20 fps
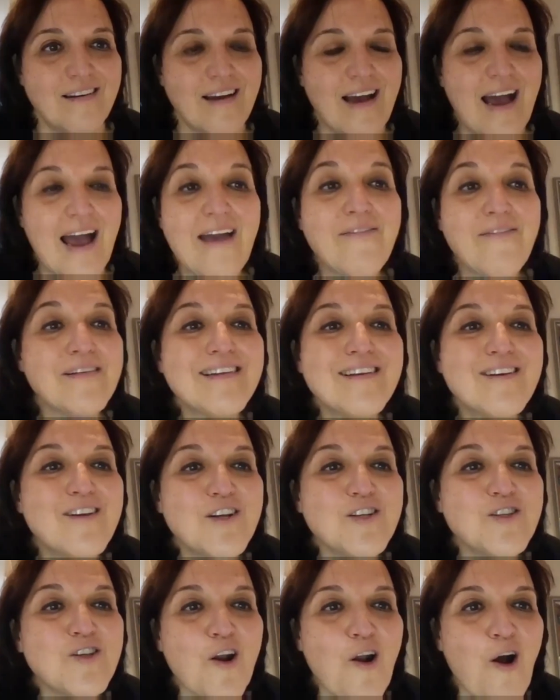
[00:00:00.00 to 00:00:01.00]
I haven't, you
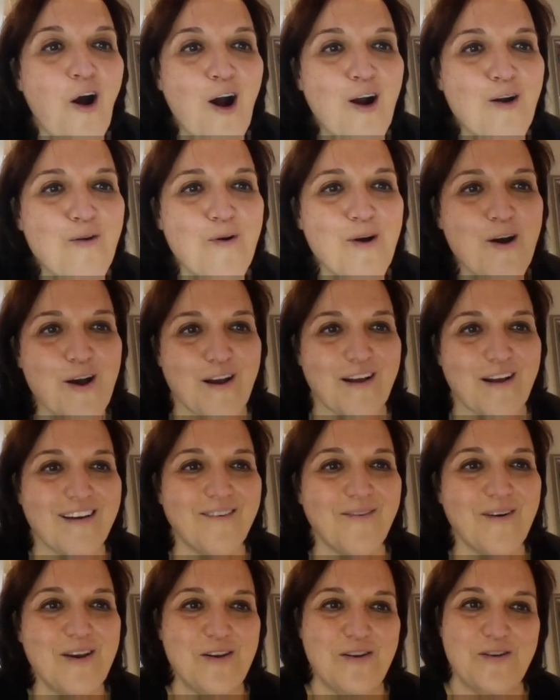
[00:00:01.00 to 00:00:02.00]
know, it's not hard work
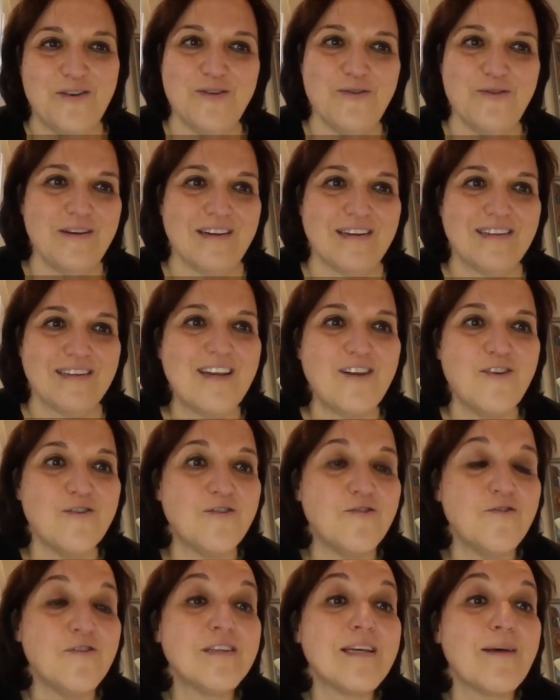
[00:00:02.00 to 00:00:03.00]
when you're doing it and you're
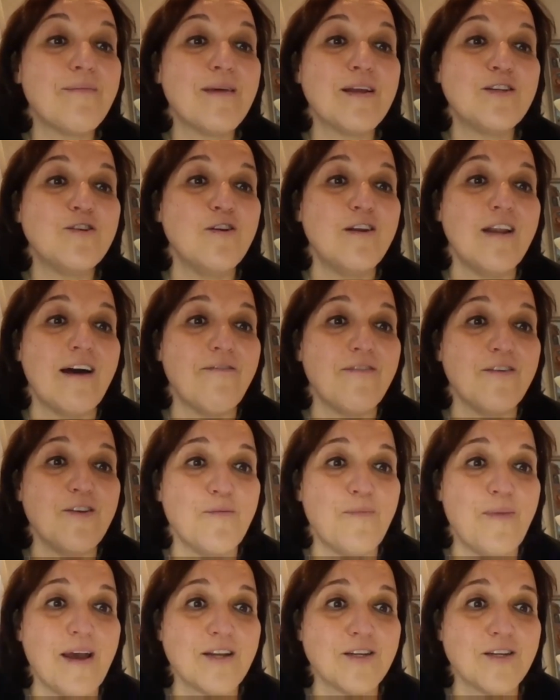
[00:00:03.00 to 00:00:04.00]
doing something that you love and
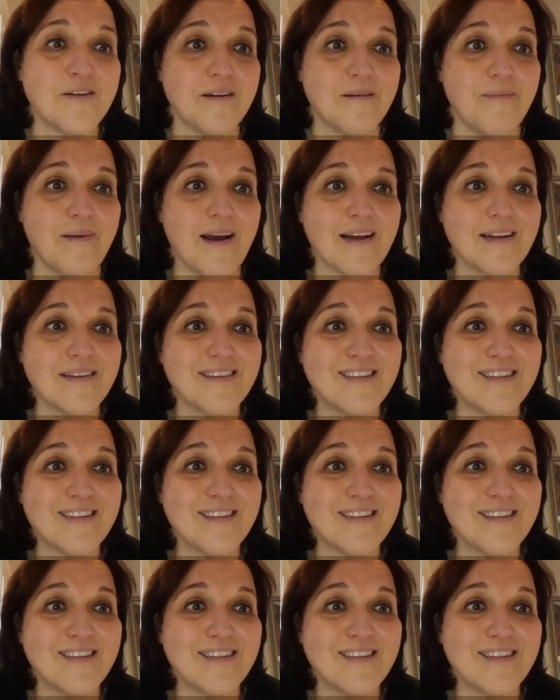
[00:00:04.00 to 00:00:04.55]
you're passionate about.